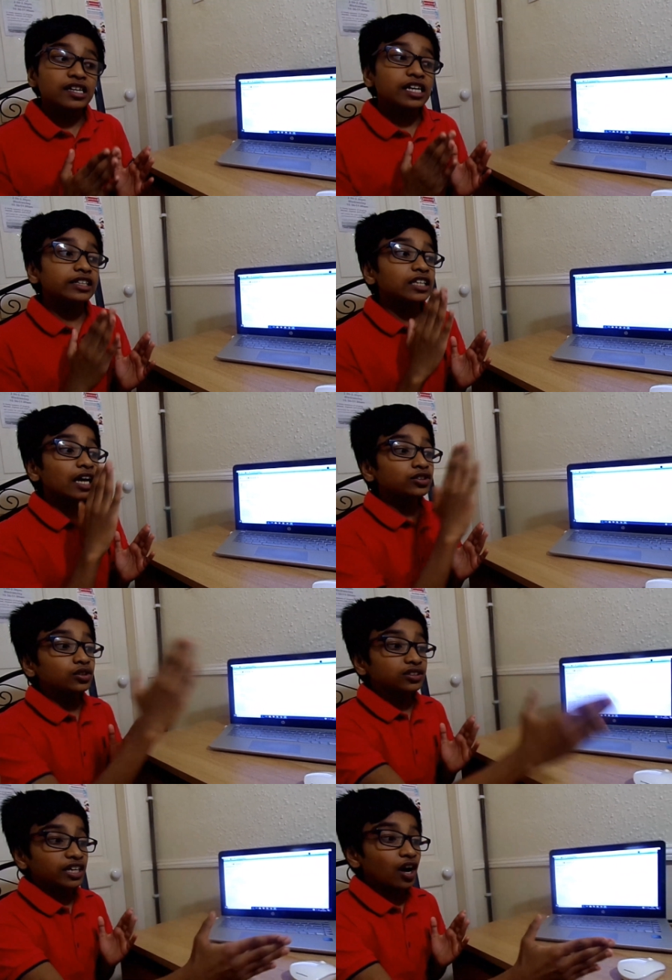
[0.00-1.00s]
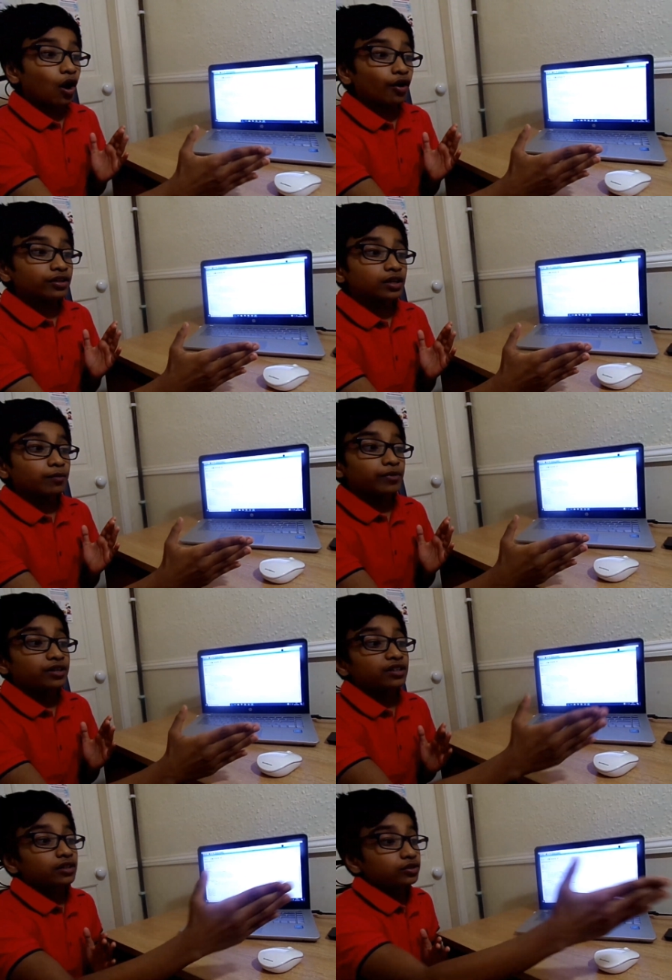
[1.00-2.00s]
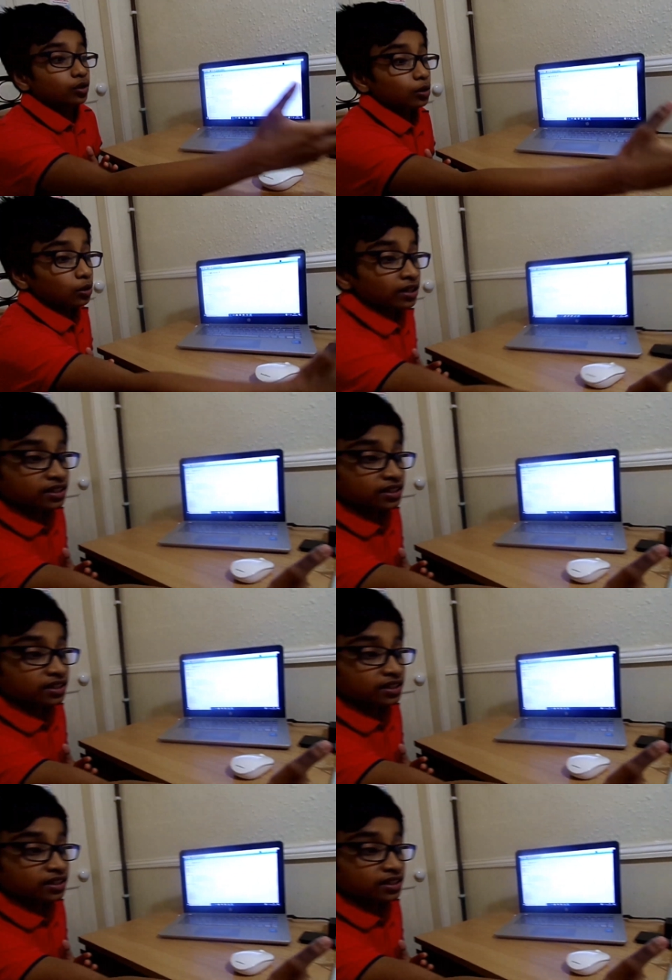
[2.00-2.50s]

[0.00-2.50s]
it has to say odd number. So look at